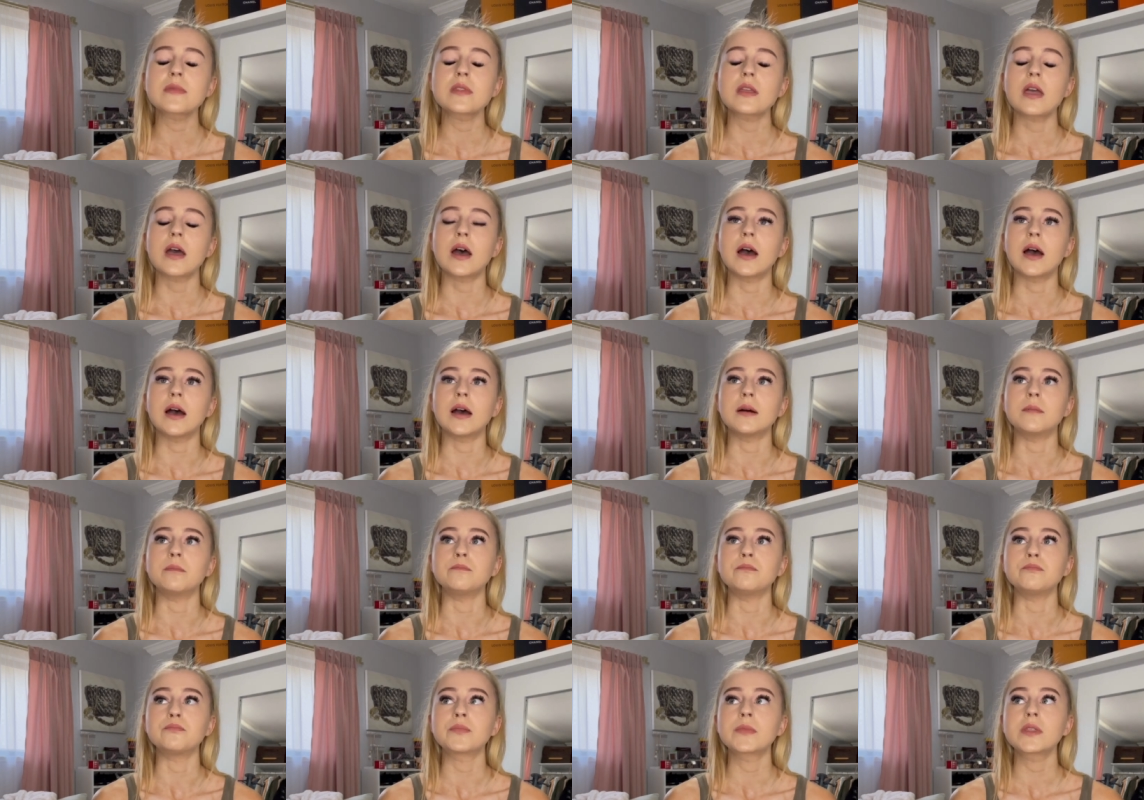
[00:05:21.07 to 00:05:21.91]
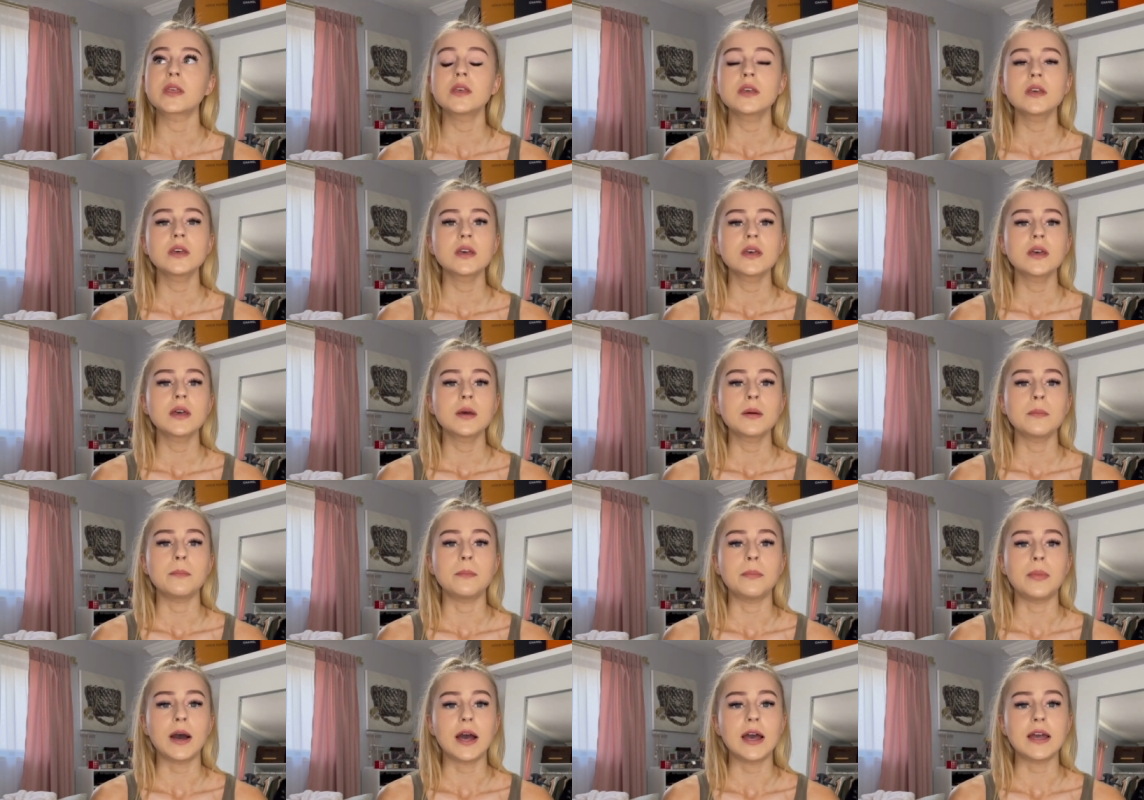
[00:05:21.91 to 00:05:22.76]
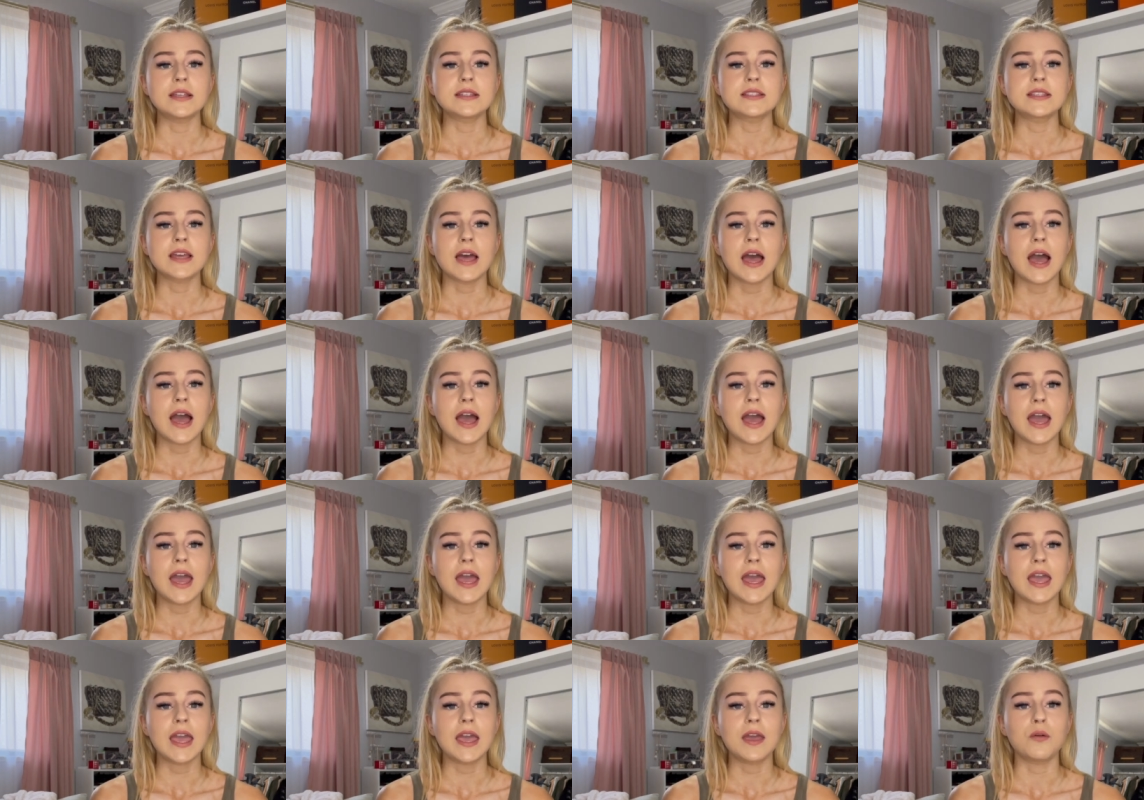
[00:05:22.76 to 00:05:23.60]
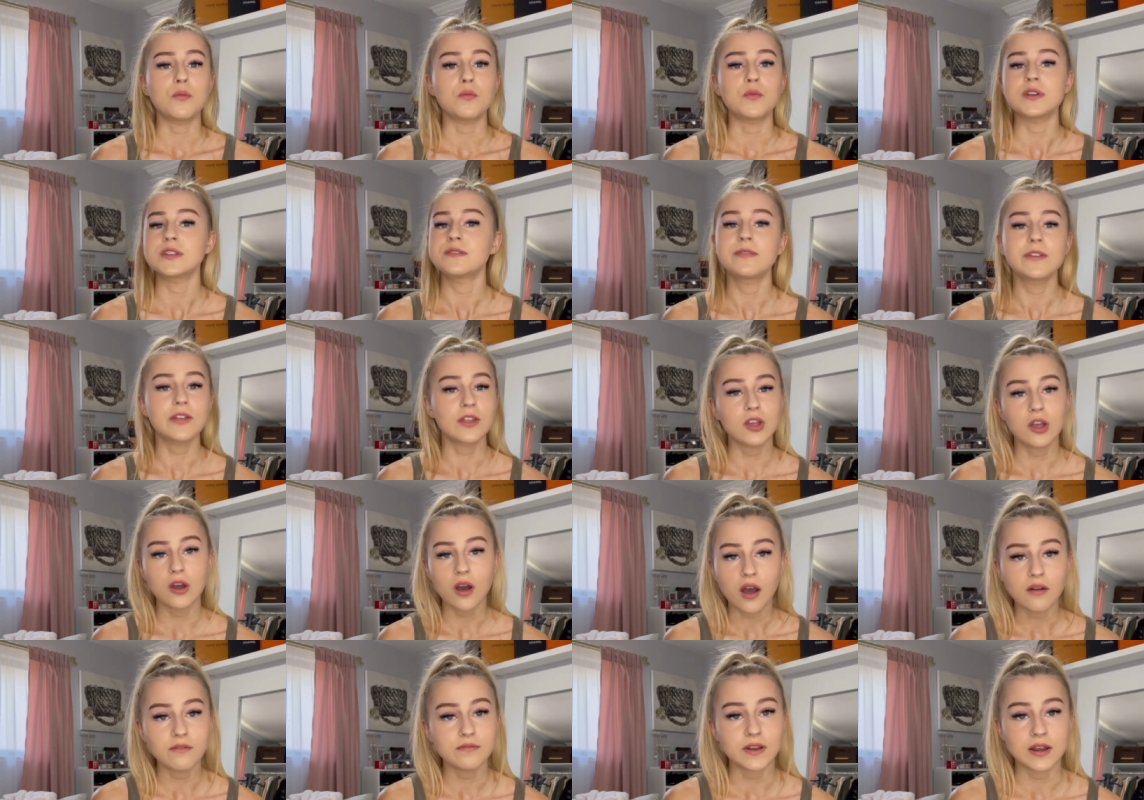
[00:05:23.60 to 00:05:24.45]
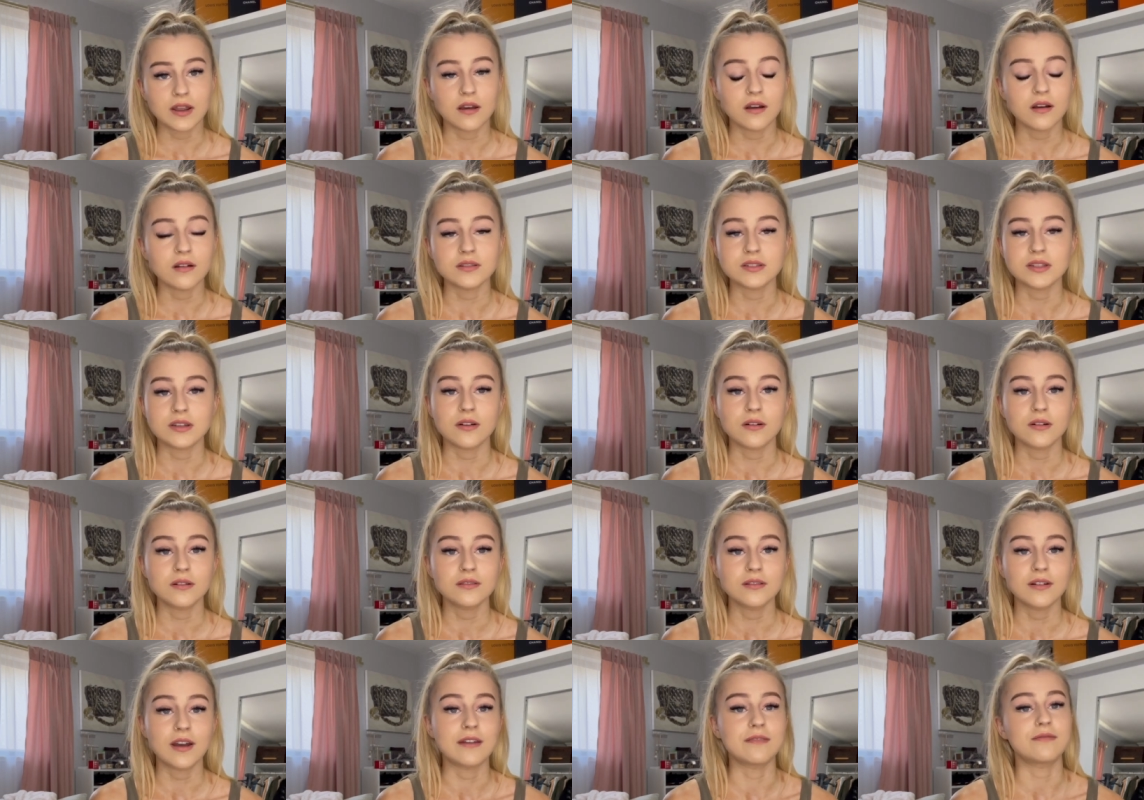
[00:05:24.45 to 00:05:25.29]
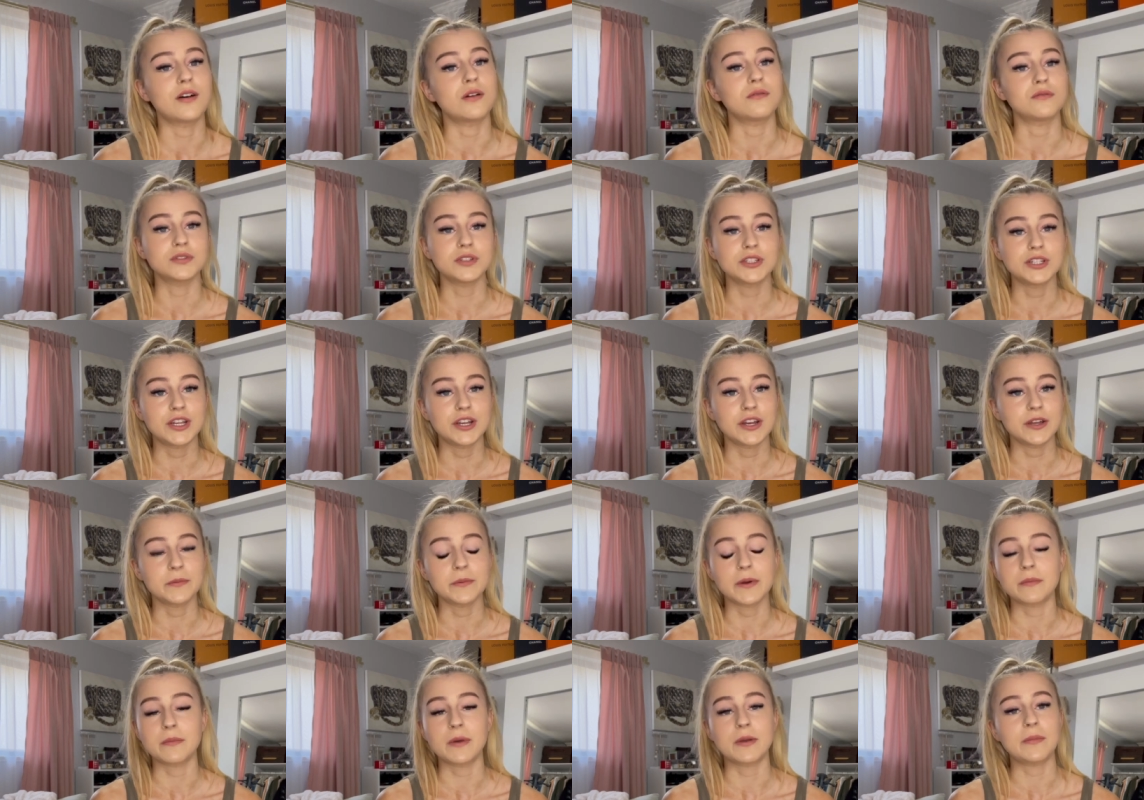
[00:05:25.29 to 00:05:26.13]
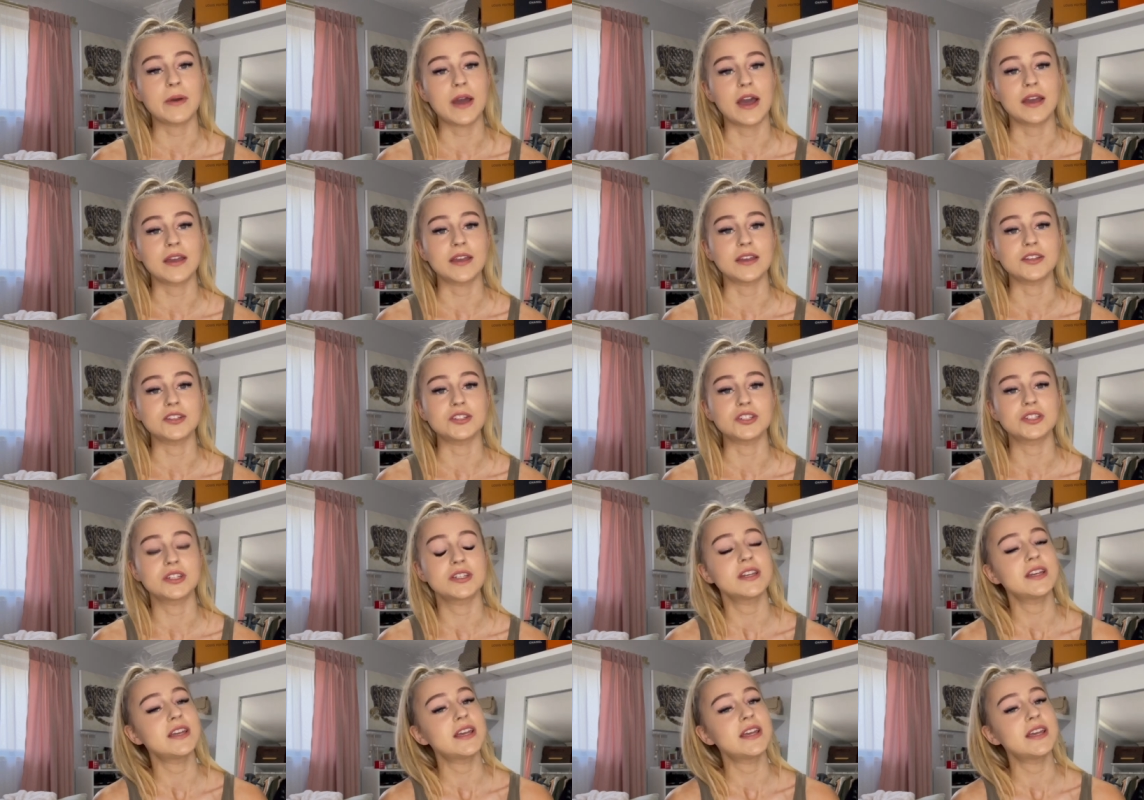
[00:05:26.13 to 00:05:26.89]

But I was feeling confident also. I felt really good about my package.